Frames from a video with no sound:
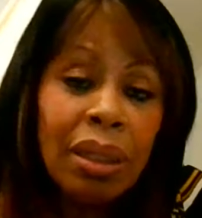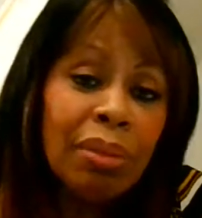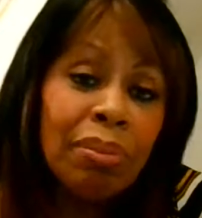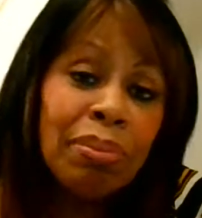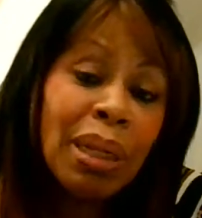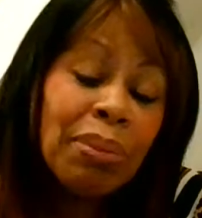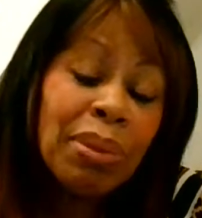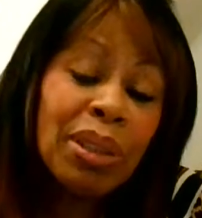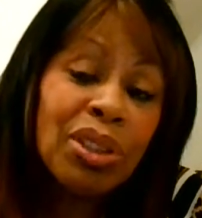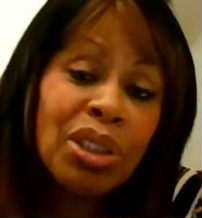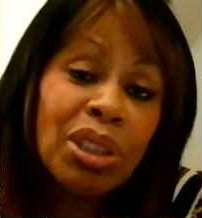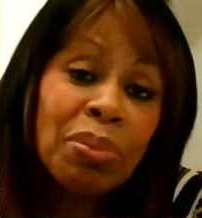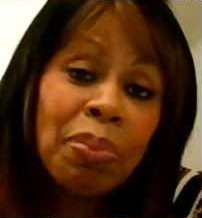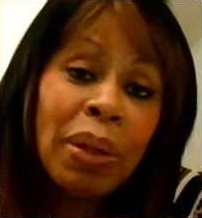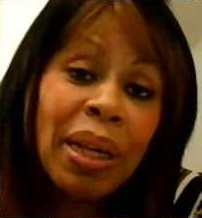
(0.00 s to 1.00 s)
maybe he's
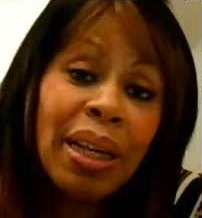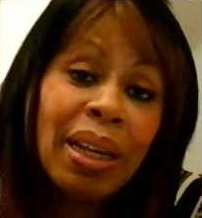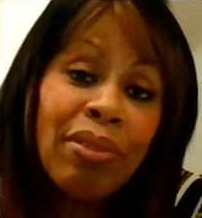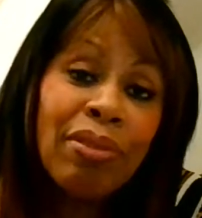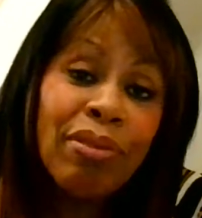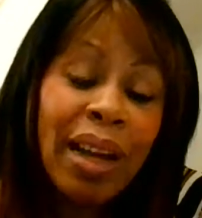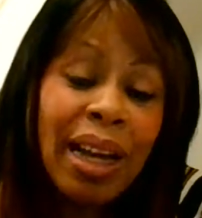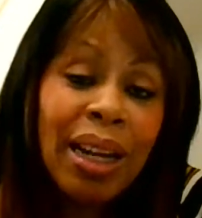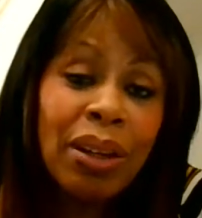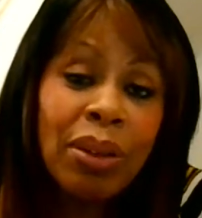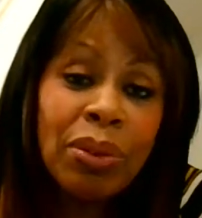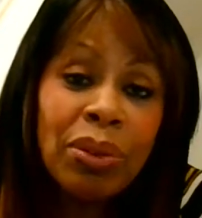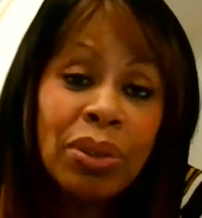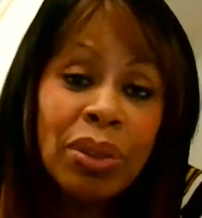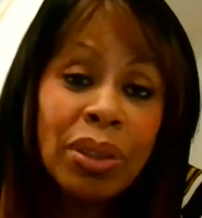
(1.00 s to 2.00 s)
just playing
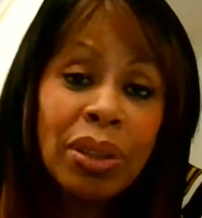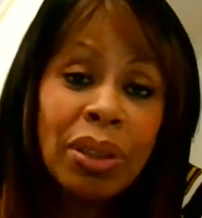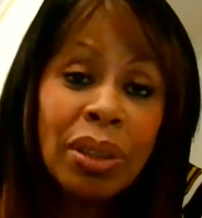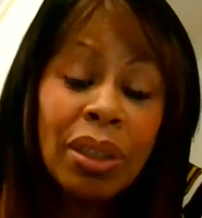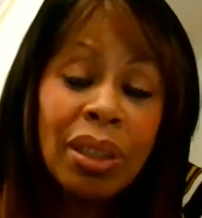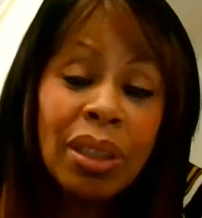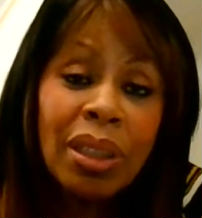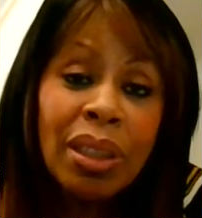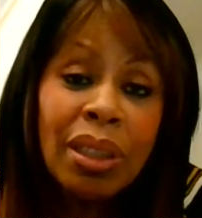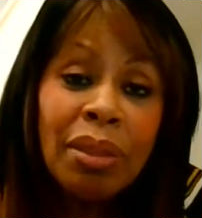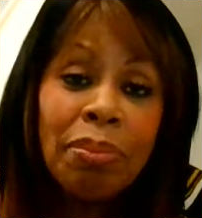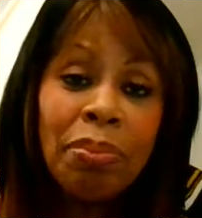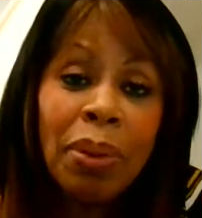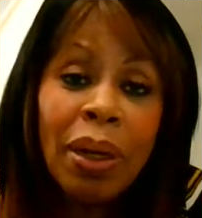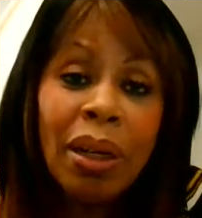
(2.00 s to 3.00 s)
around.
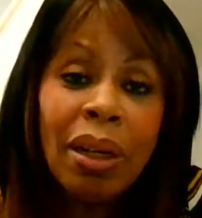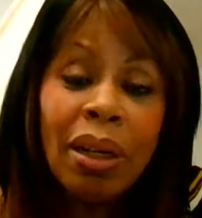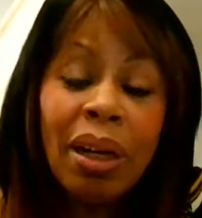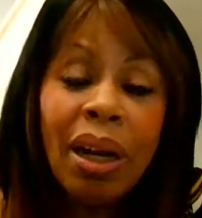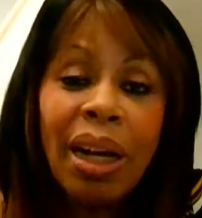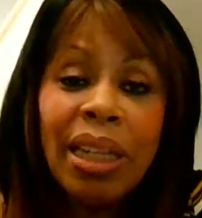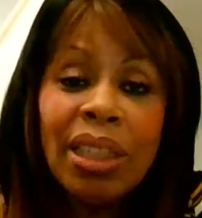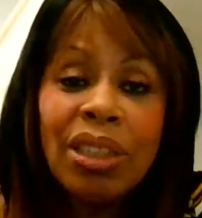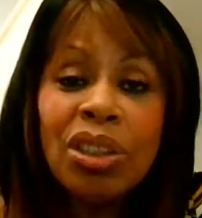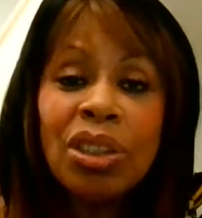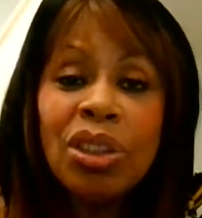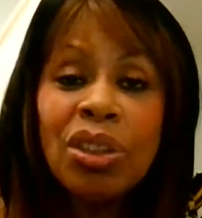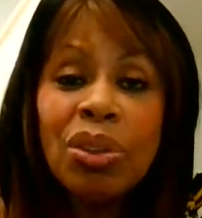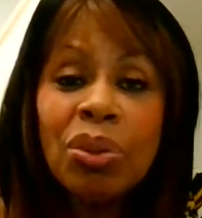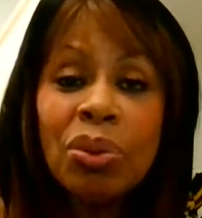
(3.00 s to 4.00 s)
But I
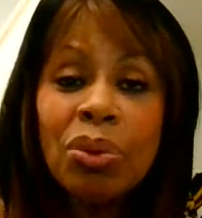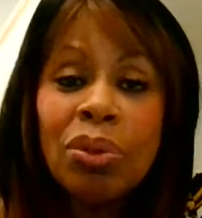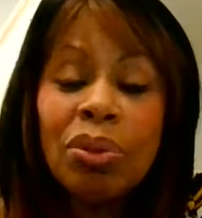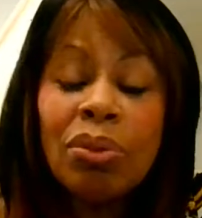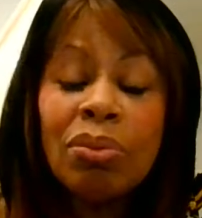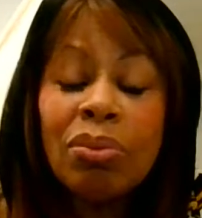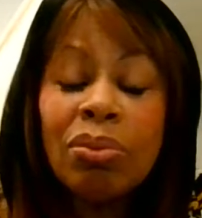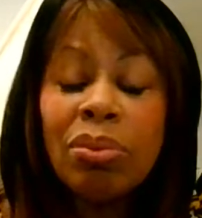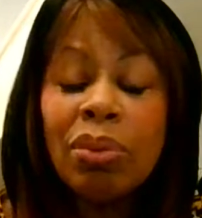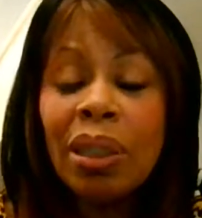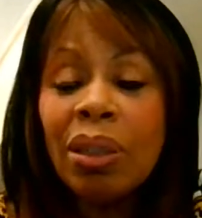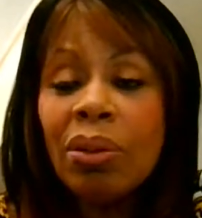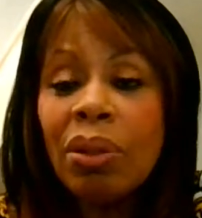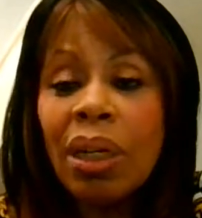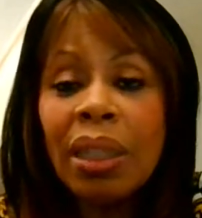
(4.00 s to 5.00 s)
just thought,
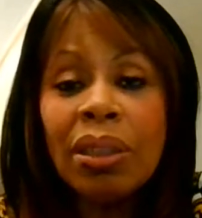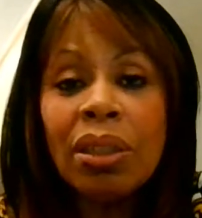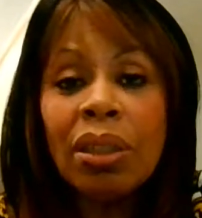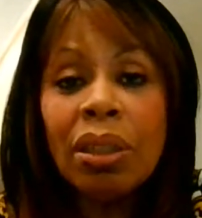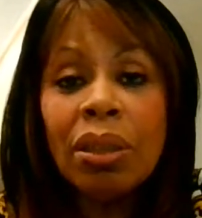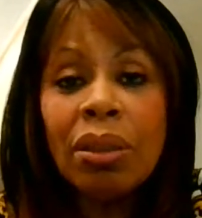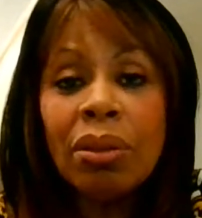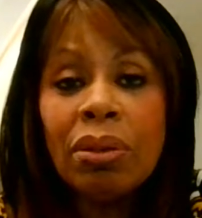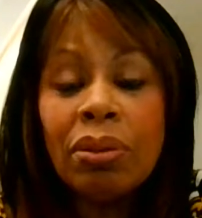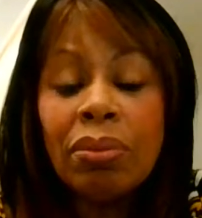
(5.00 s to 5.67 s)
well, I don't know.